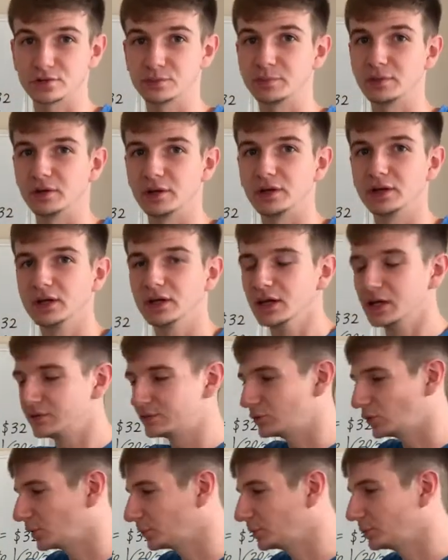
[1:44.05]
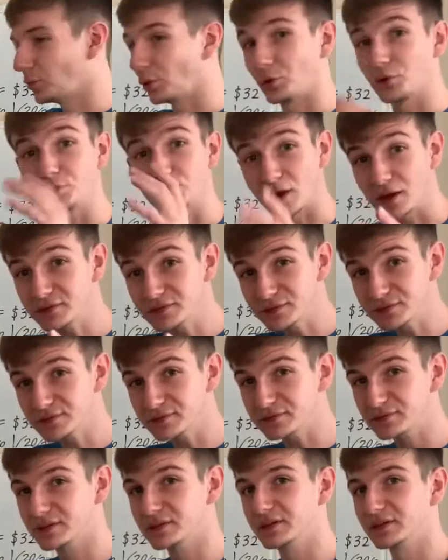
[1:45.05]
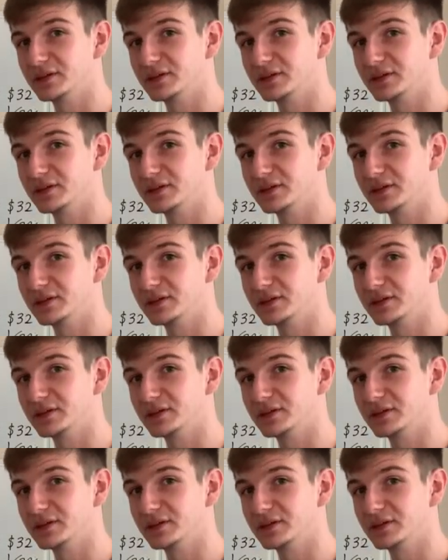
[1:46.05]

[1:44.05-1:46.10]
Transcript: But if you want to be more aggressive,